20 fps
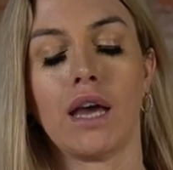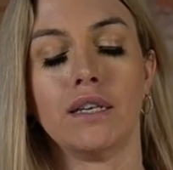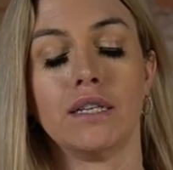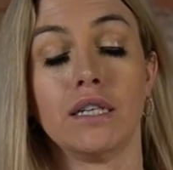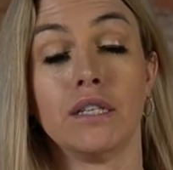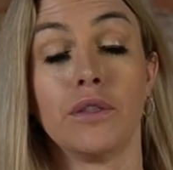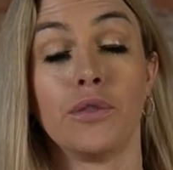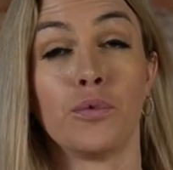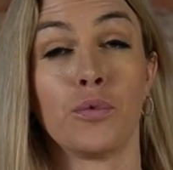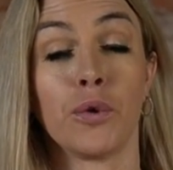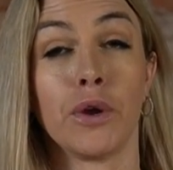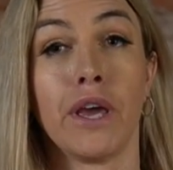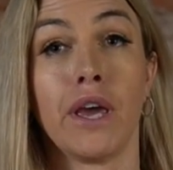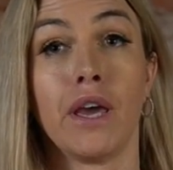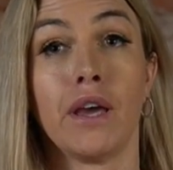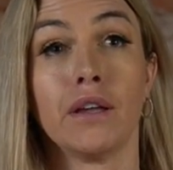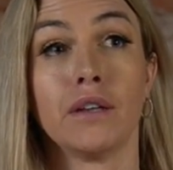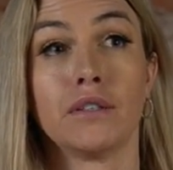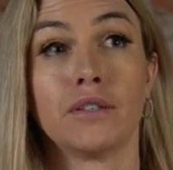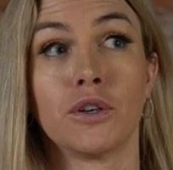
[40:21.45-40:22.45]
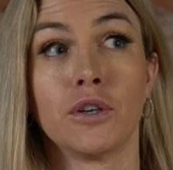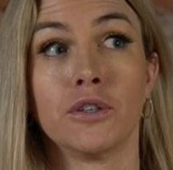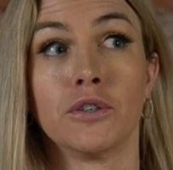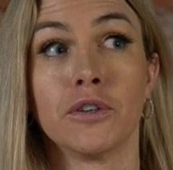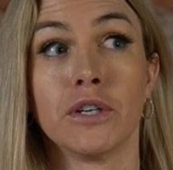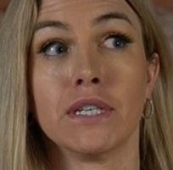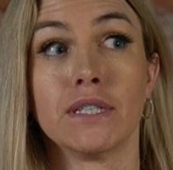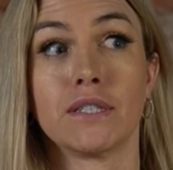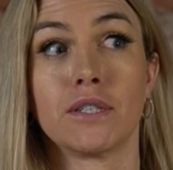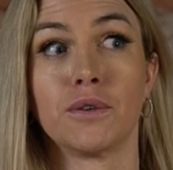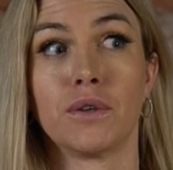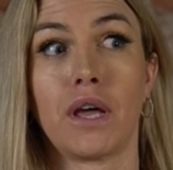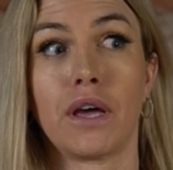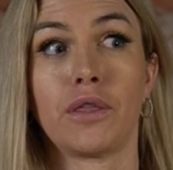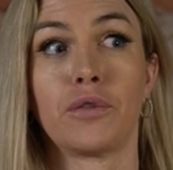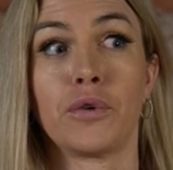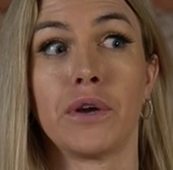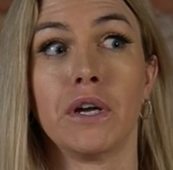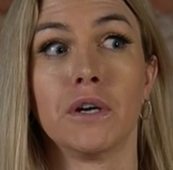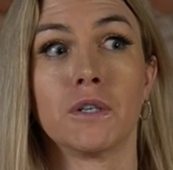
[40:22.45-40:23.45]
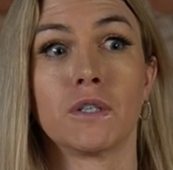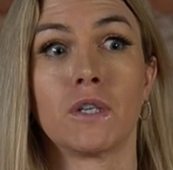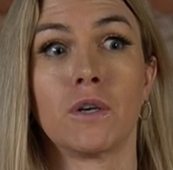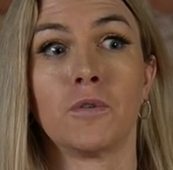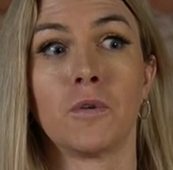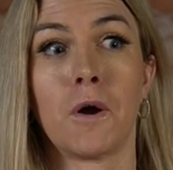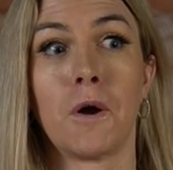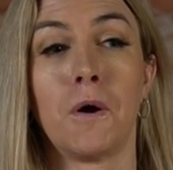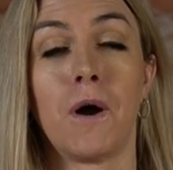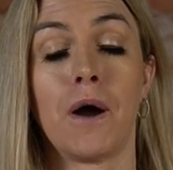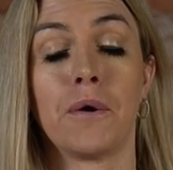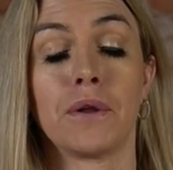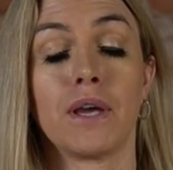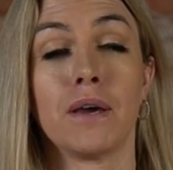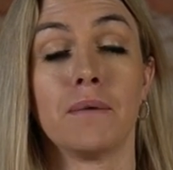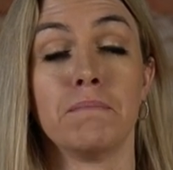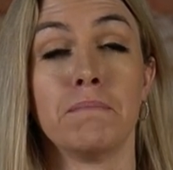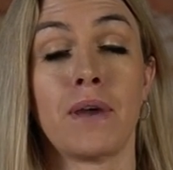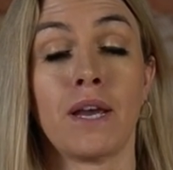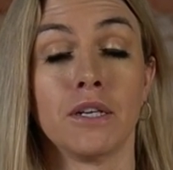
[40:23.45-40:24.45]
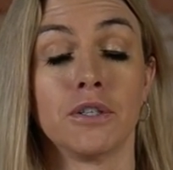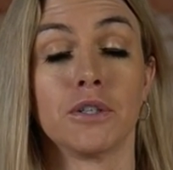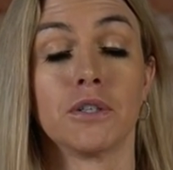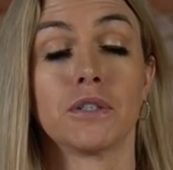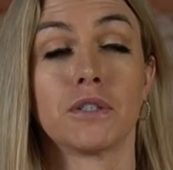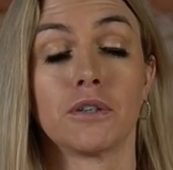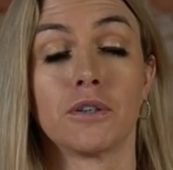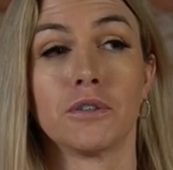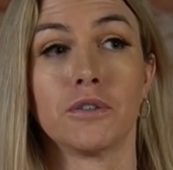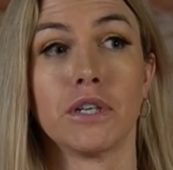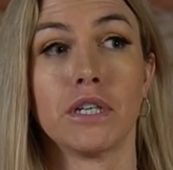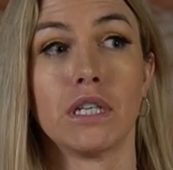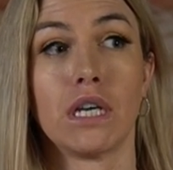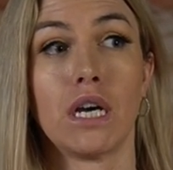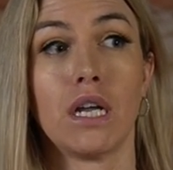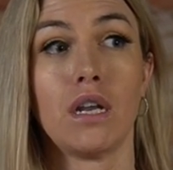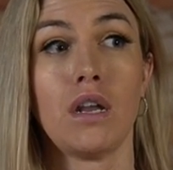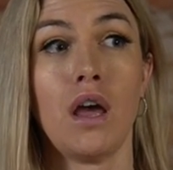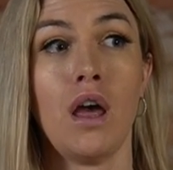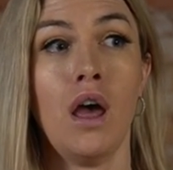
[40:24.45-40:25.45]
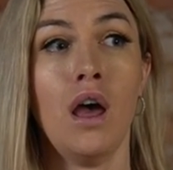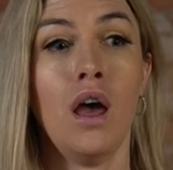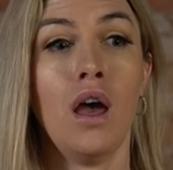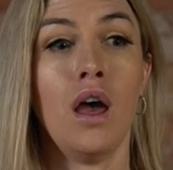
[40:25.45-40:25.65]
I did three surgeries, so like three years in a row, I would get major surgery done.